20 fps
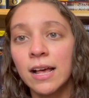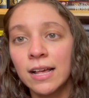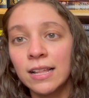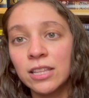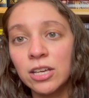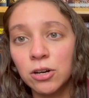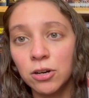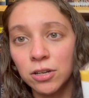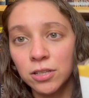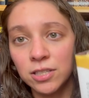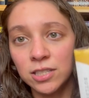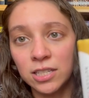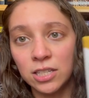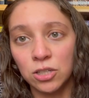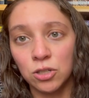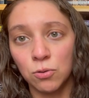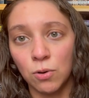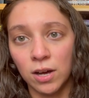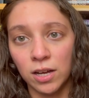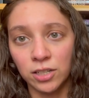the Earthseed
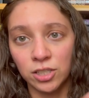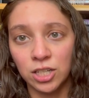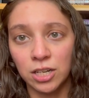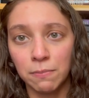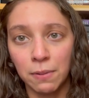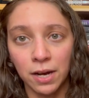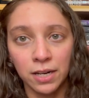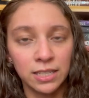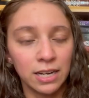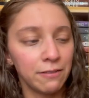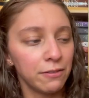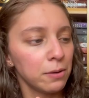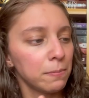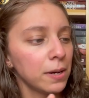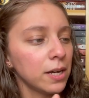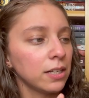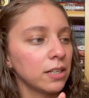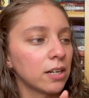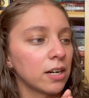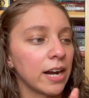duology by Octavia
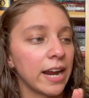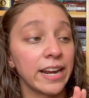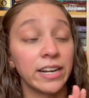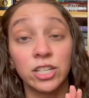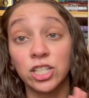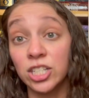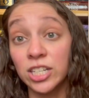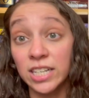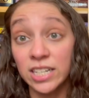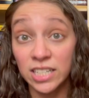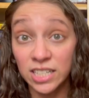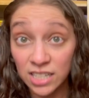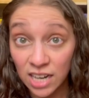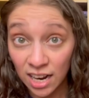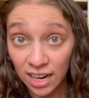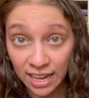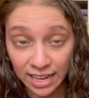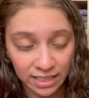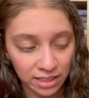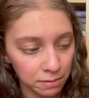Butler, and she did not
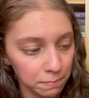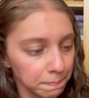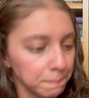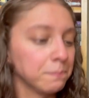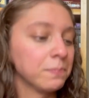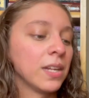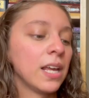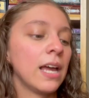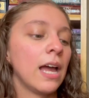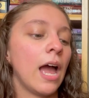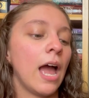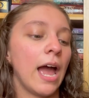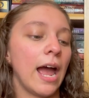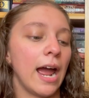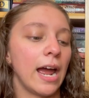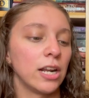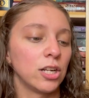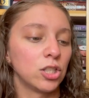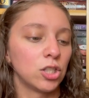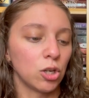like them,
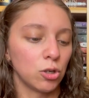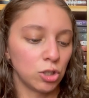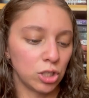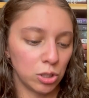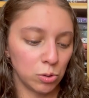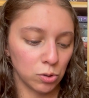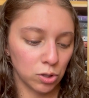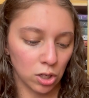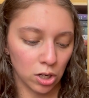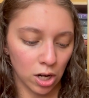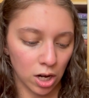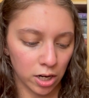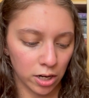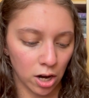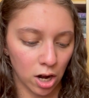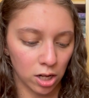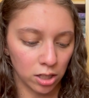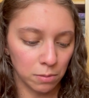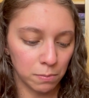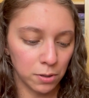and so she was gonna
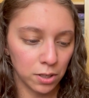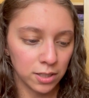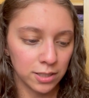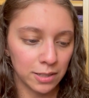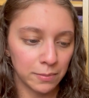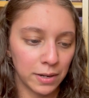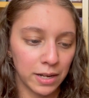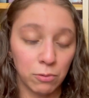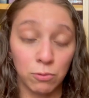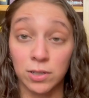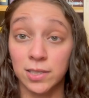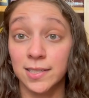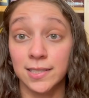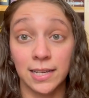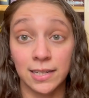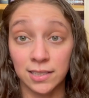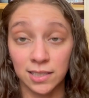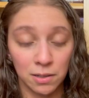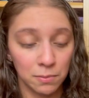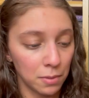unhaul the books. I'm like, well,
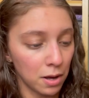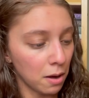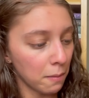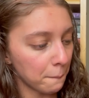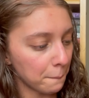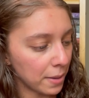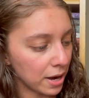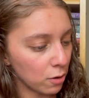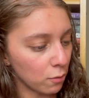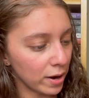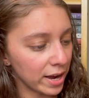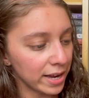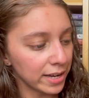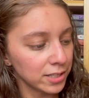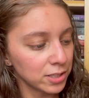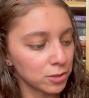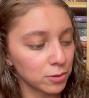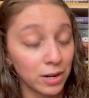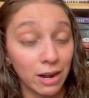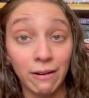send them my way.
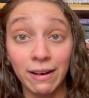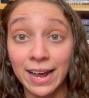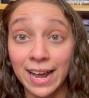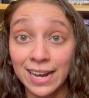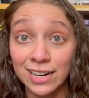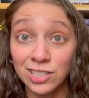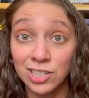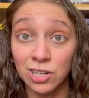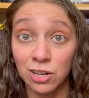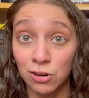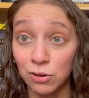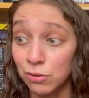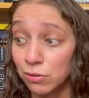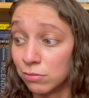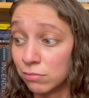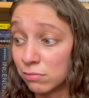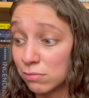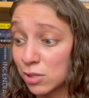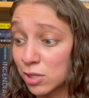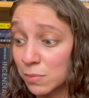So now I actually
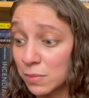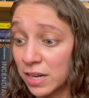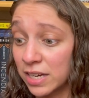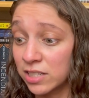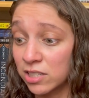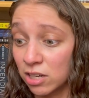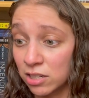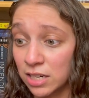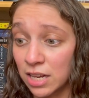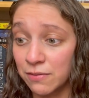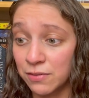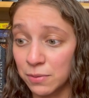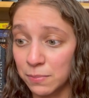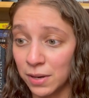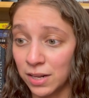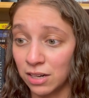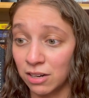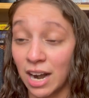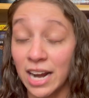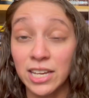own some nice Octavia
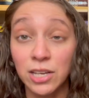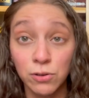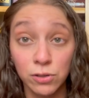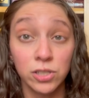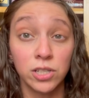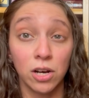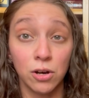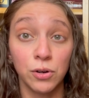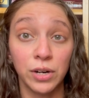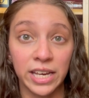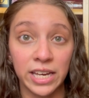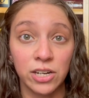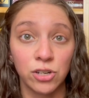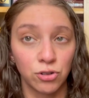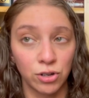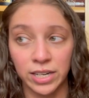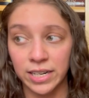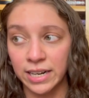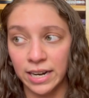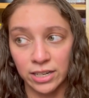Butler. I used to own
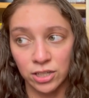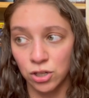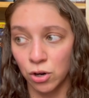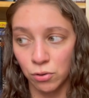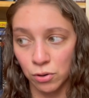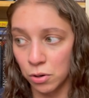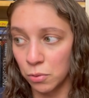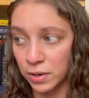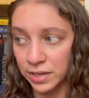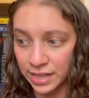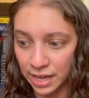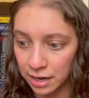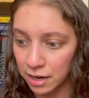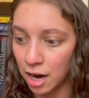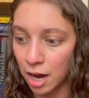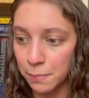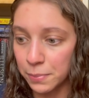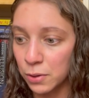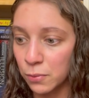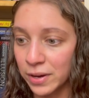Kindred, and I don't know where that
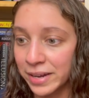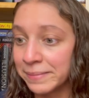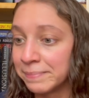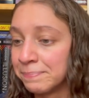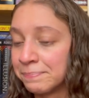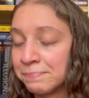copy went.